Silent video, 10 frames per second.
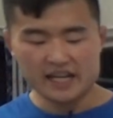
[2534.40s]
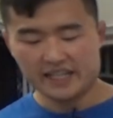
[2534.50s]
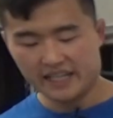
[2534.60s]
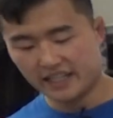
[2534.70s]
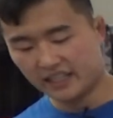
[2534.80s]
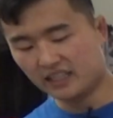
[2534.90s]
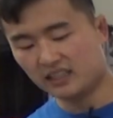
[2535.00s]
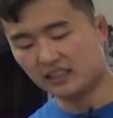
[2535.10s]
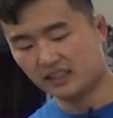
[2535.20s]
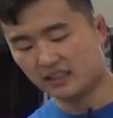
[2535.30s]

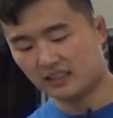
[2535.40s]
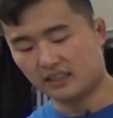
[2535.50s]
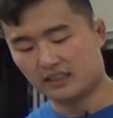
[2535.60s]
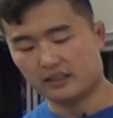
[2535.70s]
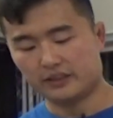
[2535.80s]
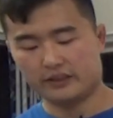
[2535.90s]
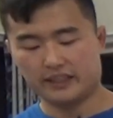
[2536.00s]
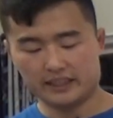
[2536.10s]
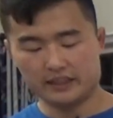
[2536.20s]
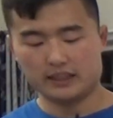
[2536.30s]
here, so
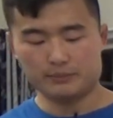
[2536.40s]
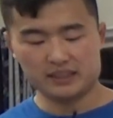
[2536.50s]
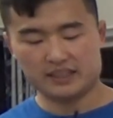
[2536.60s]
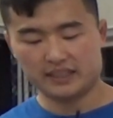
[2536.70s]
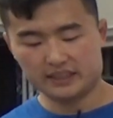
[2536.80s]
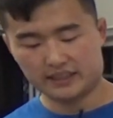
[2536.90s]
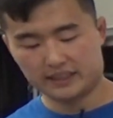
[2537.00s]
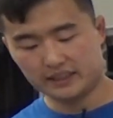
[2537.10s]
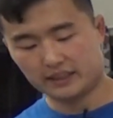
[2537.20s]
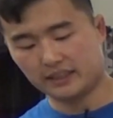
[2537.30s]
the image
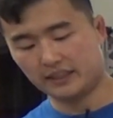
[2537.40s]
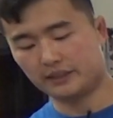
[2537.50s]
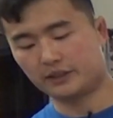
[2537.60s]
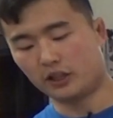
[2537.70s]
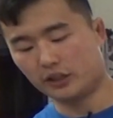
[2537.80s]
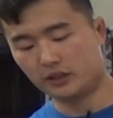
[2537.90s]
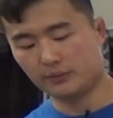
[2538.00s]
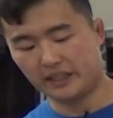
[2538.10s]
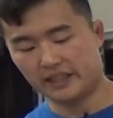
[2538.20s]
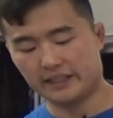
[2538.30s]
distance is going
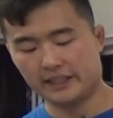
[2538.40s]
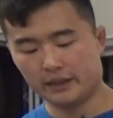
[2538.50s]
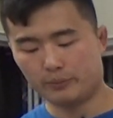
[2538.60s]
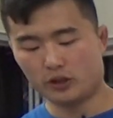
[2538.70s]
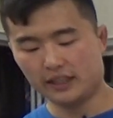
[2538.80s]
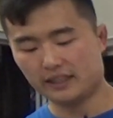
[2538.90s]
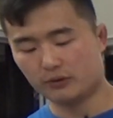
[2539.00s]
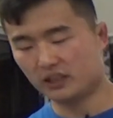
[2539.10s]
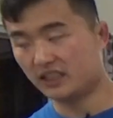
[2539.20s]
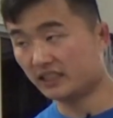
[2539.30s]
to be the near
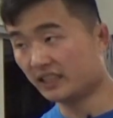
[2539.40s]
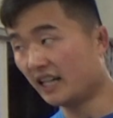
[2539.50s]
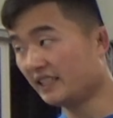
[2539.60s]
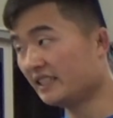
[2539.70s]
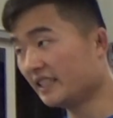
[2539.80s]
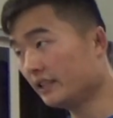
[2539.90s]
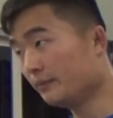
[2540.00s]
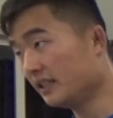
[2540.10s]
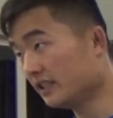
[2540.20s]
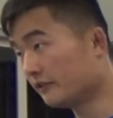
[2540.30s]
point, which is 90
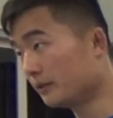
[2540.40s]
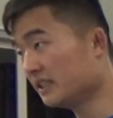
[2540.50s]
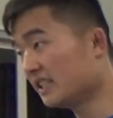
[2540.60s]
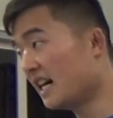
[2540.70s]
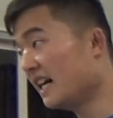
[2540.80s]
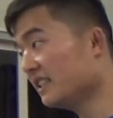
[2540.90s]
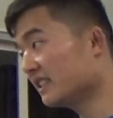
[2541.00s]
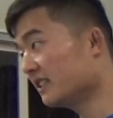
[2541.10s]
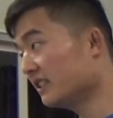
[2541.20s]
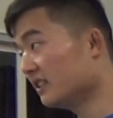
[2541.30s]
centimeters from his
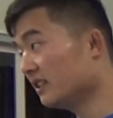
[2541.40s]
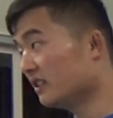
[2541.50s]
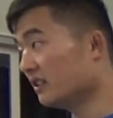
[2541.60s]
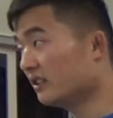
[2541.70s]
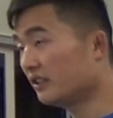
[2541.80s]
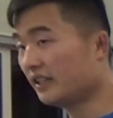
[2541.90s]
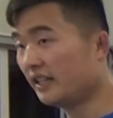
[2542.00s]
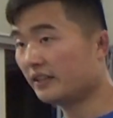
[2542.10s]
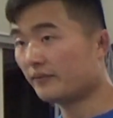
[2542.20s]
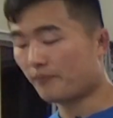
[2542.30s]
eyes.
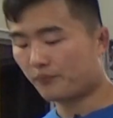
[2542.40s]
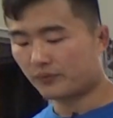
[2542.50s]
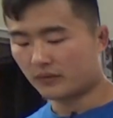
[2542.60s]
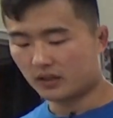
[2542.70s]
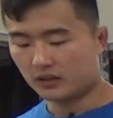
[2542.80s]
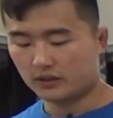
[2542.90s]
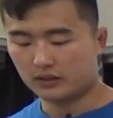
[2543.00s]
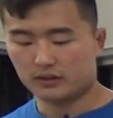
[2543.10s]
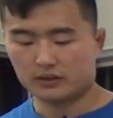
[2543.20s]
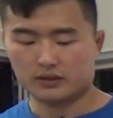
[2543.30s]
Okay?
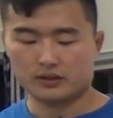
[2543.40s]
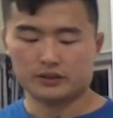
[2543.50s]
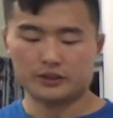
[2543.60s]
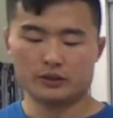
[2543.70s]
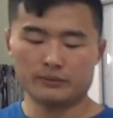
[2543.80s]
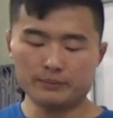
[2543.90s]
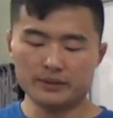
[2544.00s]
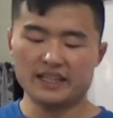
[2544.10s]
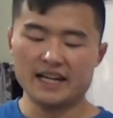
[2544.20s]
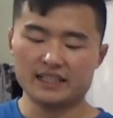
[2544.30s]
So
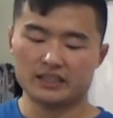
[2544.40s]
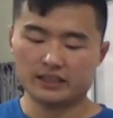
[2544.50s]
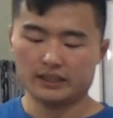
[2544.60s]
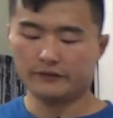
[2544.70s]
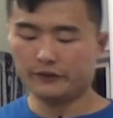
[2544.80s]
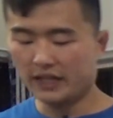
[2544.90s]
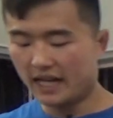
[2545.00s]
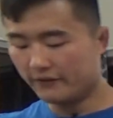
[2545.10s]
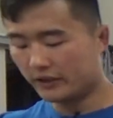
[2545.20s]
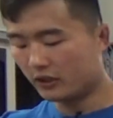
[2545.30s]
remember that if you
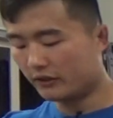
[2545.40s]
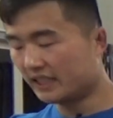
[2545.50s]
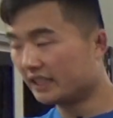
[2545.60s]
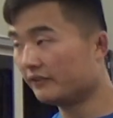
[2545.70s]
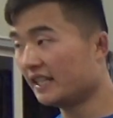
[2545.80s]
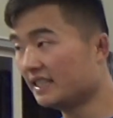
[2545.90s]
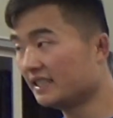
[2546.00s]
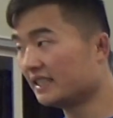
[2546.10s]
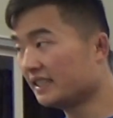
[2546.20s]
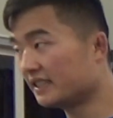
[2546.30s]
have corrective
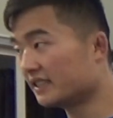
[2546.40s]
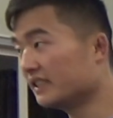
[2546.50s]
lenses,